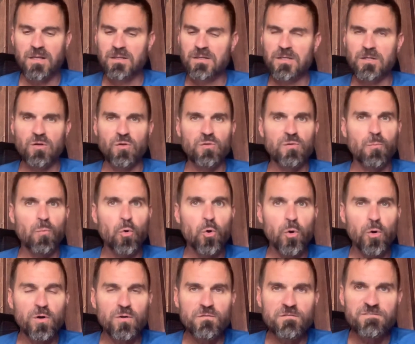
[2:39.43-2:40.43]
you know the
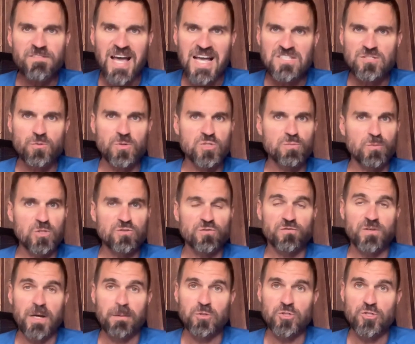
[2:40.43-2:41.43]
more fast twitch muscle
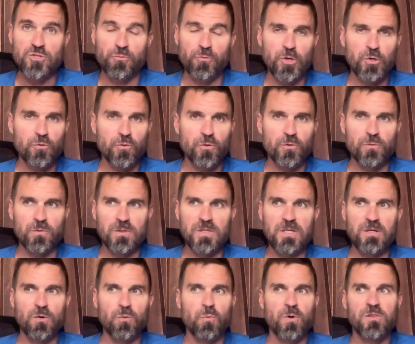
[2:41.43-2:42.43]
fibers you recruit you
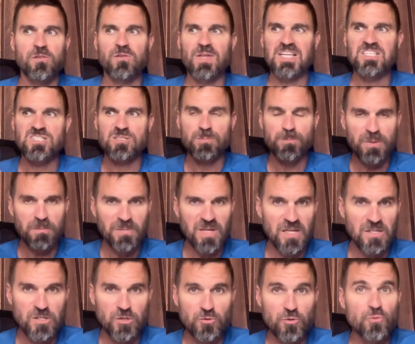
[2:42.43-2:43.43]
know whether that's
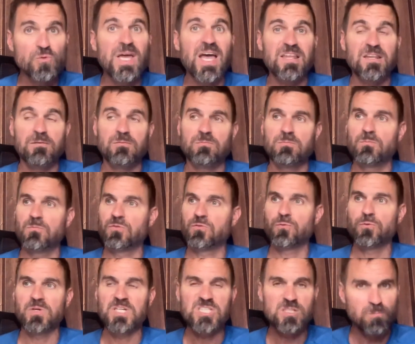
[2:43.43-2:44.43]
and you do that
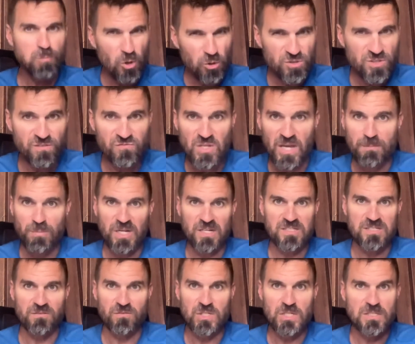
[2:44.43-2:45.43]
through explosive type
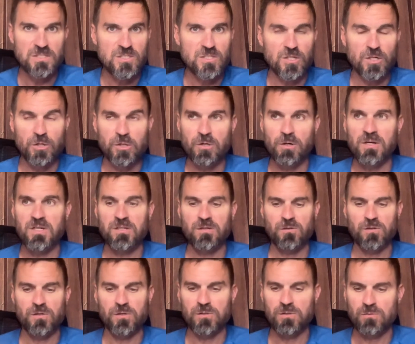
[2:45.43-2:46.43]
activities you know you're,
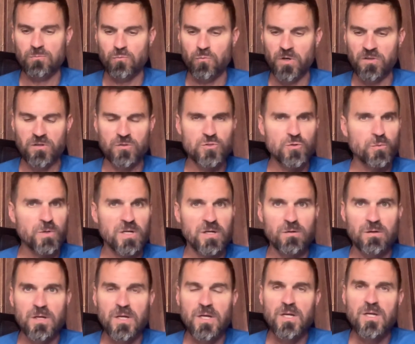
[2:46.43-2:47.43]
you whether
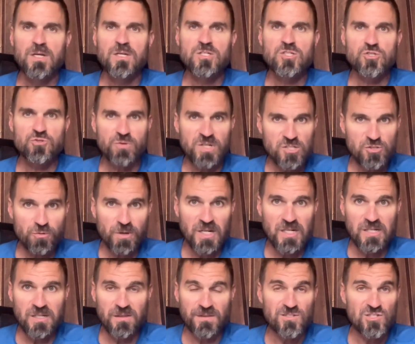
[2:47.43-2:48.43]
doing strength
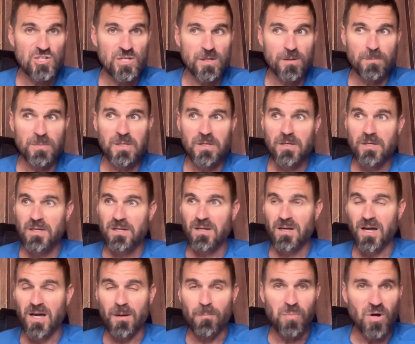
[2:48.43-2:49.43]
training in the gym
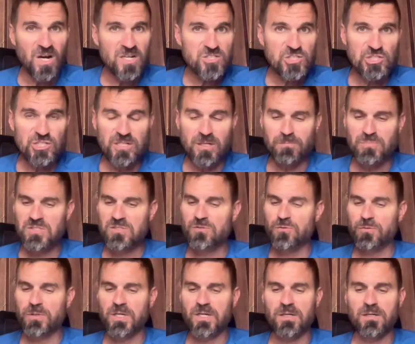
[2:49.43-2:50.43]
uh, box jumps
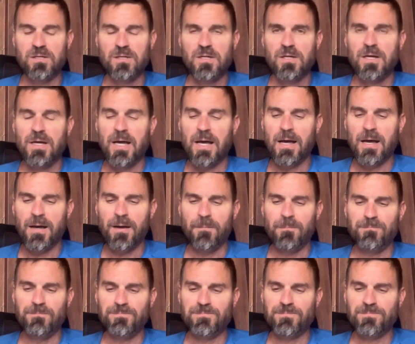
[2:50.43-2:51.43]
doing
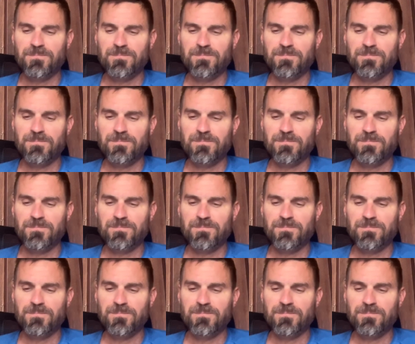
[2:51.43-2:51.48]
um,